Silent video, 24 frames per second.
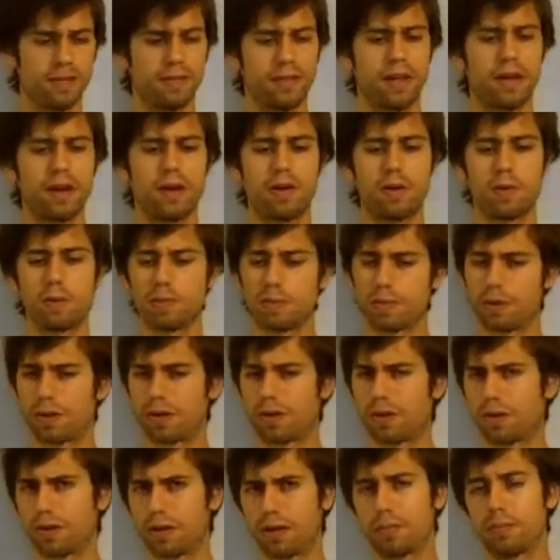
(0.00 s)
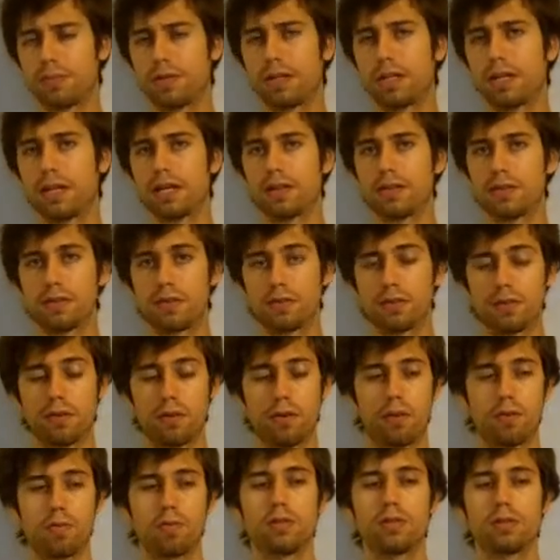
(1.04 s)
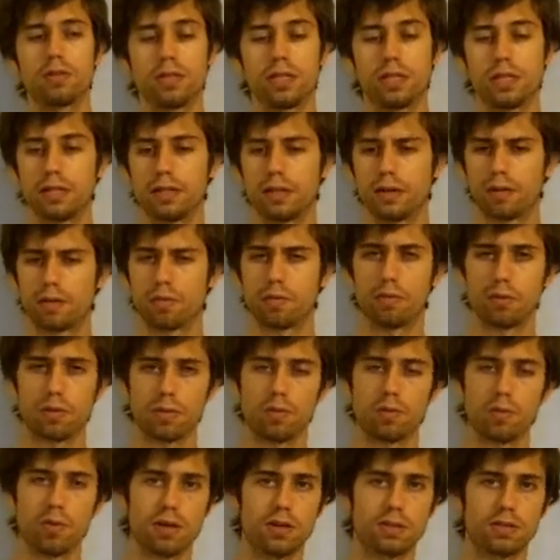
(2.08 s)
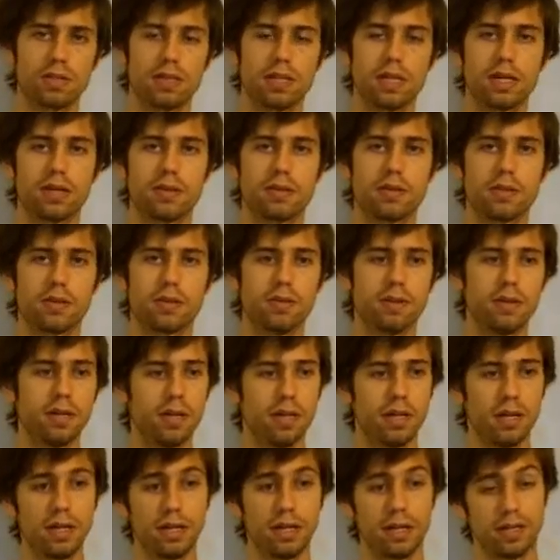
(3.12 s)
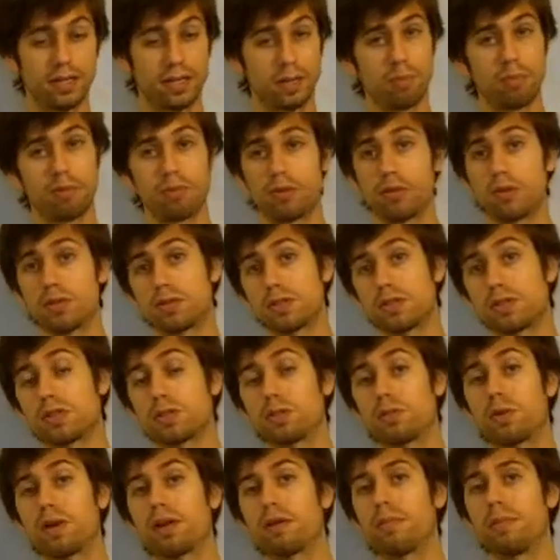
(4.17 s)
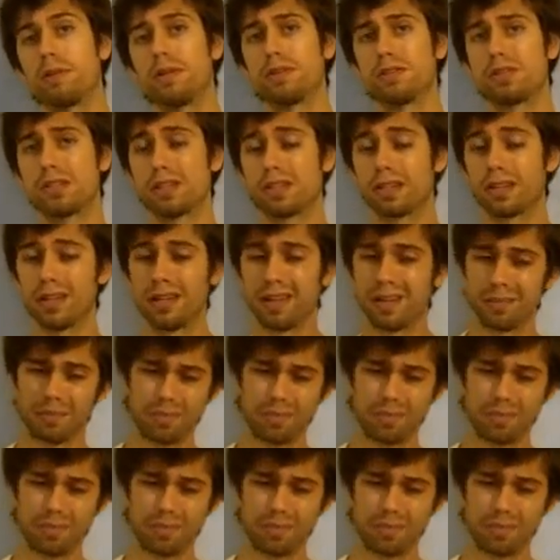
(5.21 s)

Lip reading: and they're all coming together and they're all really, you know, really well together and they produce this great music,